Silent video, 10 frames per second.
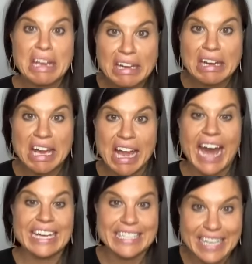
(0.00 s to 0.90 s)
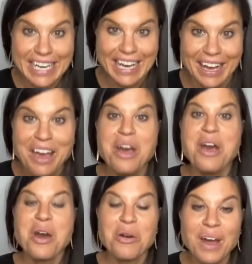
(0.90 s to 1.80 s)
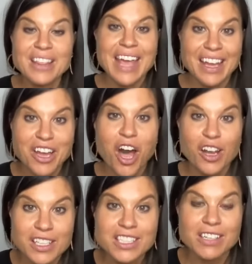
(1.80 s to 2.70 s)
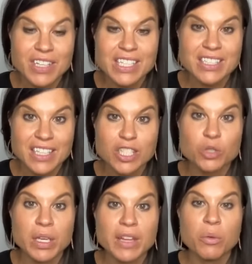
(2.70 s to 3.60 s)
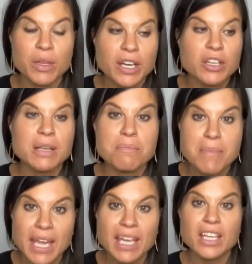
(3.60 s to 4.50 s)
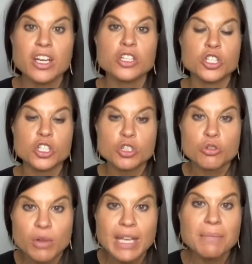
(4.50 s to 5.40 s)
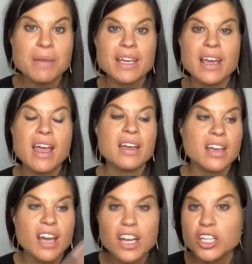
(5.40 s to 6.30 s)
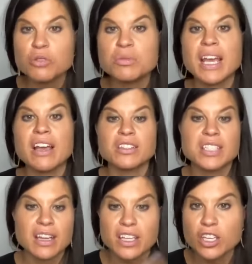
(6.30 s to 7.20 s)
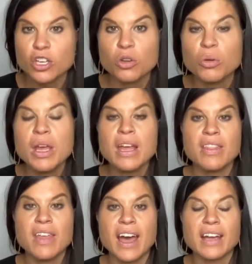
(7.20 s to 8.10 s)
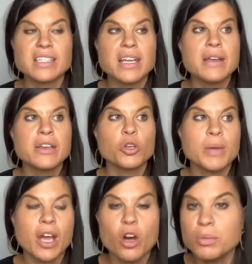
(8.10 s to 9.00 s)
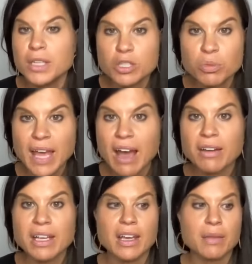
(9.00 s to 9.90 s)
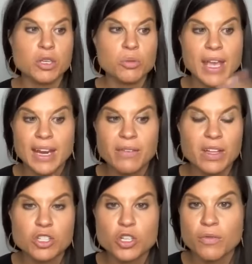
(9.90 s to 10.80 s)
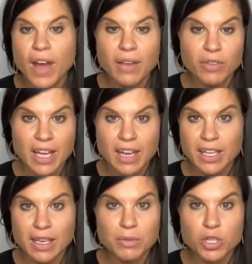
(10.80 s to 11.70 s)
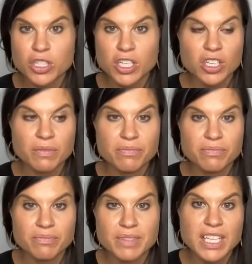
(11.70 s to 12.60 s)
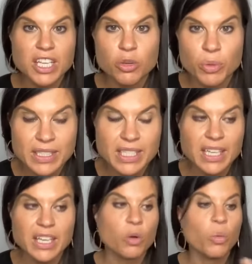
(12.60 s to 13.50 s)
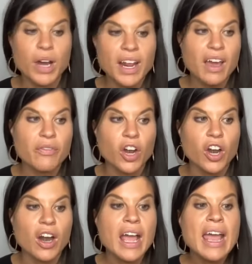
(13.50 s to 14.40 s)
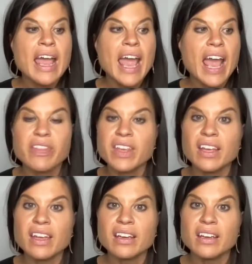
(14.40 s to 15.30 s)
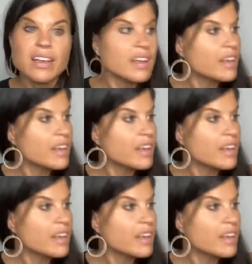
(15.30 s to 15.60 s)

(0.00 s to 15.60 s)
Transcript: any idea what that cognitive dissonance, when there is a man screaming, cutting you down, telling you that you'll be homeless without him, you can't even survive without him, you're such a C-U-N-T or whatever. And then